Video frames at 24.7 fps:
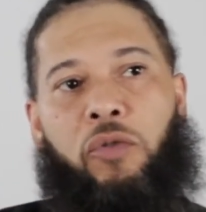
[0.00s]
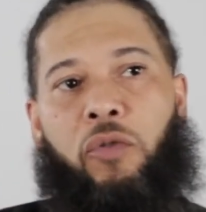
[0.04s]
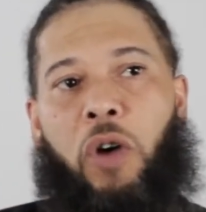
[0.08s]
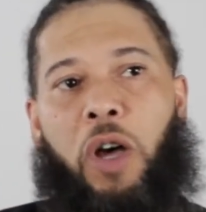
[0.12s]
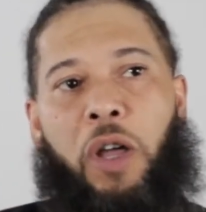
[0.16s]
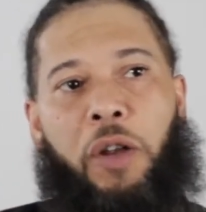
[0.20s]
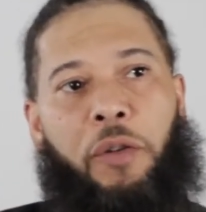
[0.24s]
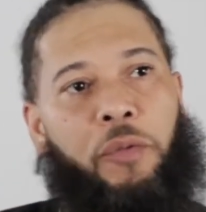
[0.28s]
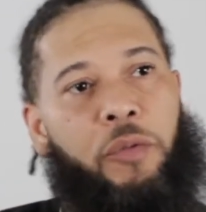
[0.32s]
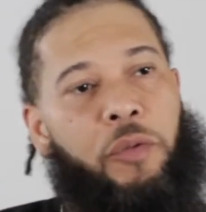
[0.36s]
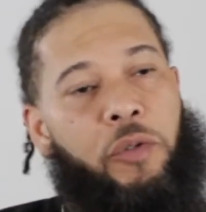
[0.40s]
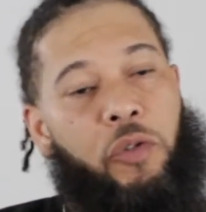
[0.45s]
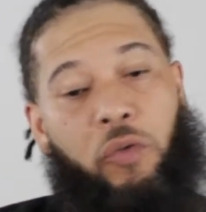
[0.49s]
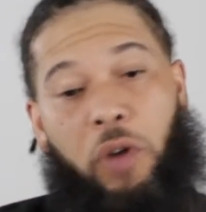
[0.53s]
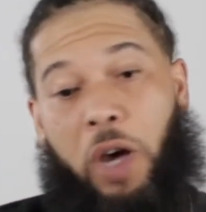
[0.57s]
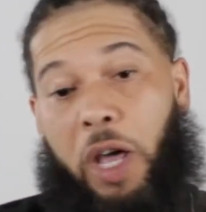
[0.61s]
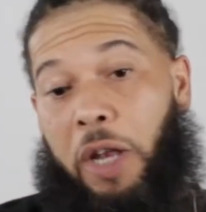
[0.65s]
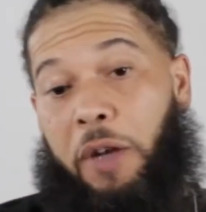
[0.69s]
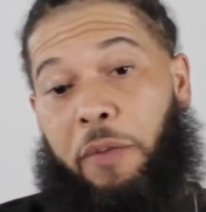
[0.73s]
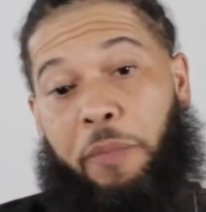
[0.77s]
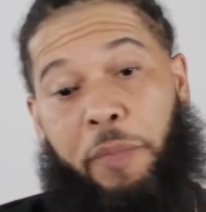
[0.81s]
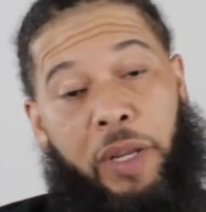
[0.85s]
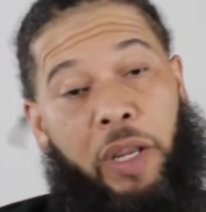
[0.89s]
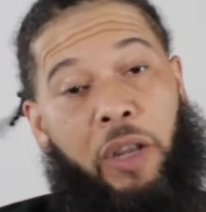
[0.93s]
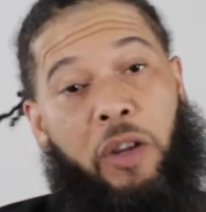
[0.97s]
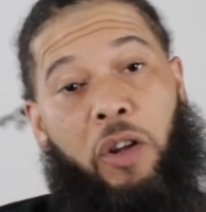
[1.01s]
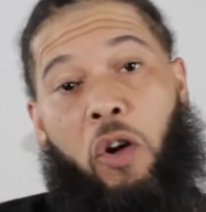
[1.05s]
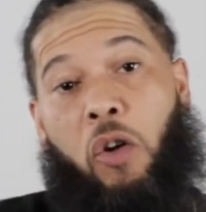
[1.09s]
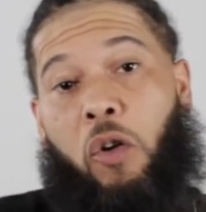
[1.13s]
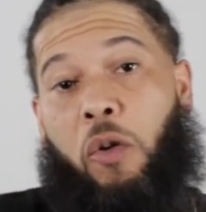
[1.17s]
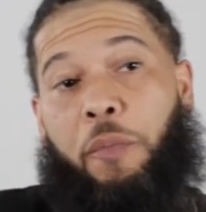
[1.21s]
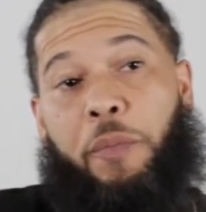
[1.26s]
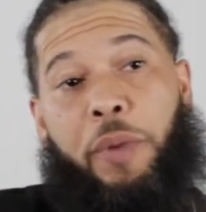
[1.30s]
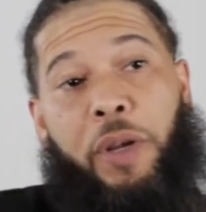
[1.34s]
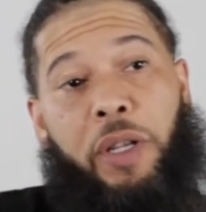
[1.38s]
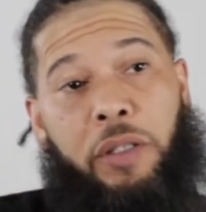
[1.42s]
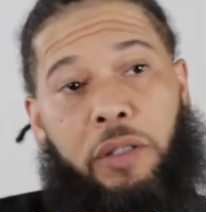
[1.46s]
You gotta be your
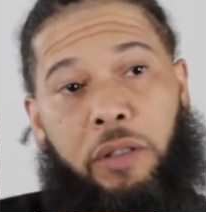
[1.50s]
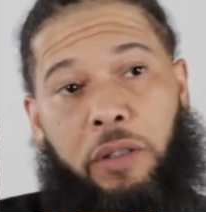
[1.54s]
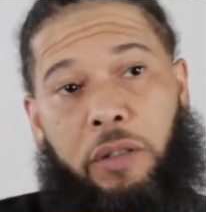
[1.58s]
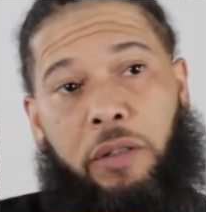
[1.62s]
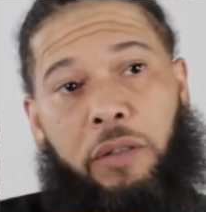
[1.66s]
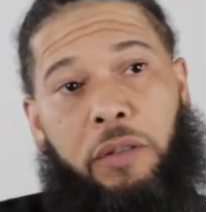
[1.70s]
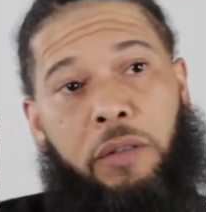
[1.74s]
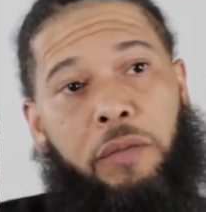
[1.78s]
own business.